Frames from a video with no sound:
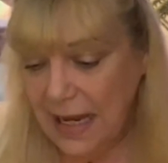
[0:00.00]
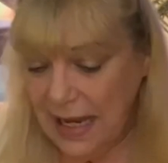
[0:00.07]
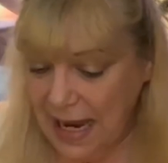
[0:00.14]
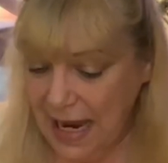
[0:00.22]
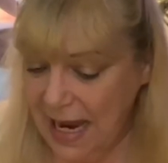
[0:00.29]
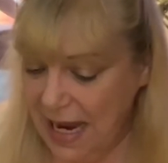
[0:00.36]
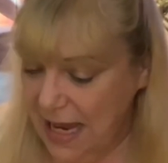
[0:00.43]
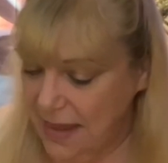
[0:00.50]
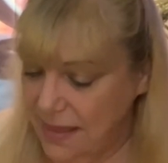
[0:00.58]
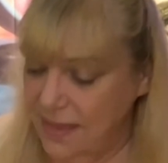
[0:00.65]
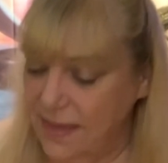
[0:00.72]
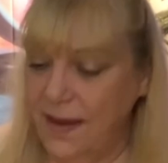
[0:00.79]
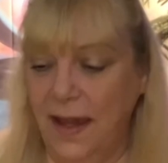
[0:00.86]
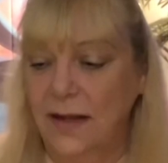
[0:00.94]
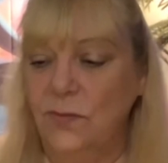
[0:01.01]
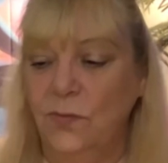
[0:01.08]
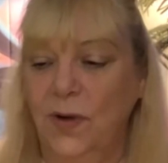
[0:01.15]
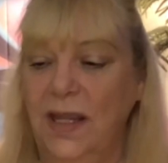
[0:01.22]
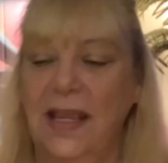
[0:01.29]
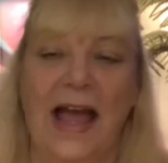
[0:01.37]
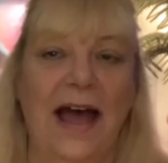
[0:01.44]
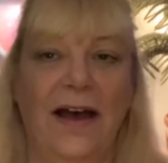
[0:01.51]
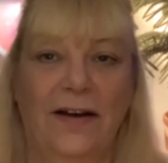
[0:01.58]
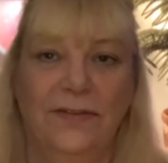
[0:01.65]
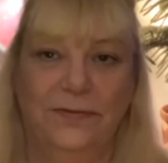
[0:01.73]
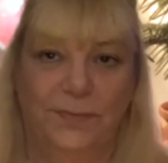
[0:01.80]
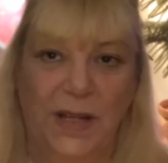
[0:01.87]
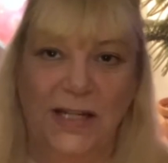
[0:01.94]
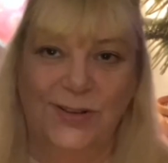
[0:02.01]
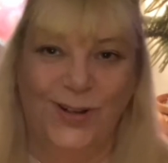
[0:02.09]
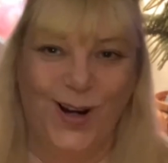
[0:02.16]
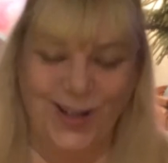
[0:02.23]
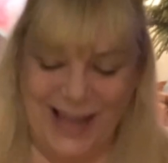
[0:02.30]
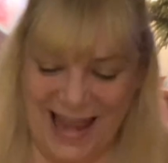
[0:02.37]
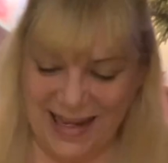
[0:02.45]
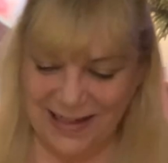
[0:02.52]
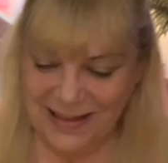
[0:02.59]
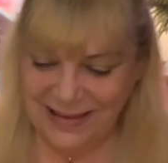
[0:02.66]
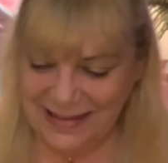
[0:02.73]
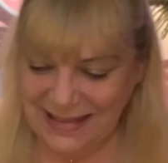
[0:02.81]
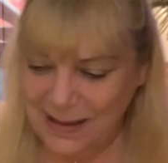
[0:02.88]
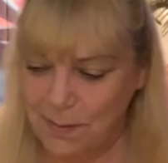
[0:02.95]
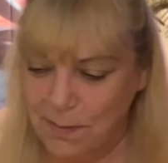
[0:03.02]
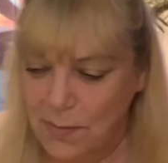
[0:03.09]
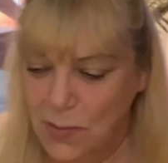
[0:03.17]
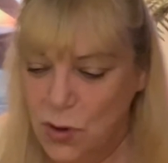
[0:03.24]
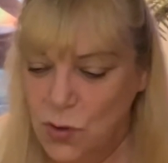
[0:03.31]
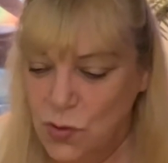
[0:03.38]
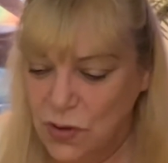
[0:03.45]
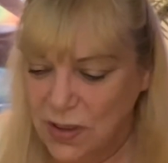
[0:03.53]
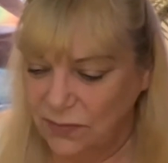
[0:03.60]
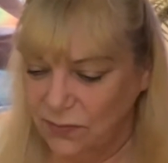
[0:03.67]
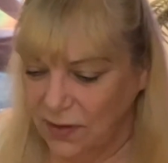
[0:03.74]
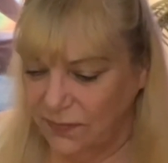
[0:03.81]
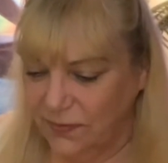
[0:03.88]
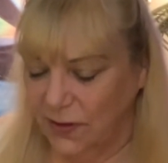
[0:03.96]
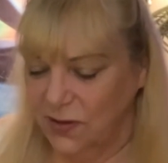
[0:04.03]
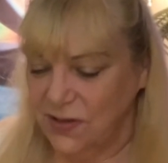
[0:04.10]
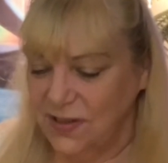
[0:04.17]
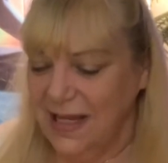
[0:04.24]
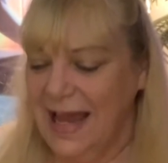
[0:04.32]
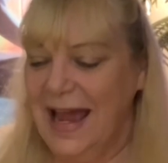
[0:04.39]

And then we have Major Arcana, the Moon in reverse.